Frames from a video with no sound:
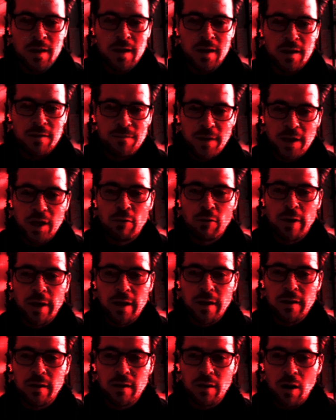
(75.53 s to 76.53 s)

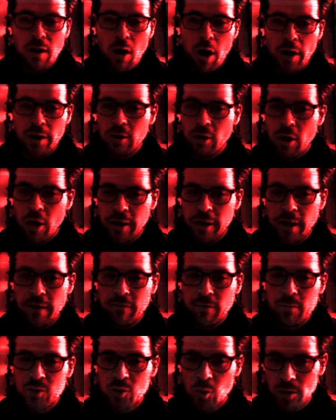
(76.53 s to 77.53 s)
Configuring audit logging
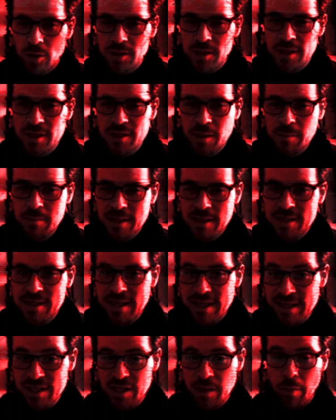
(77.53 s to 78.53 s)
from source systems is
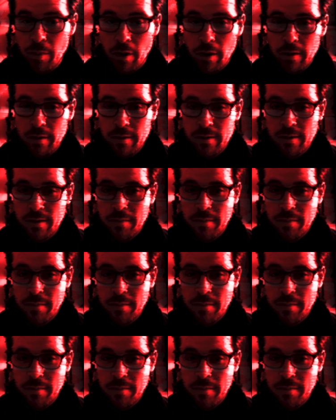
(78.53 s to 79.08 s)
the easy part,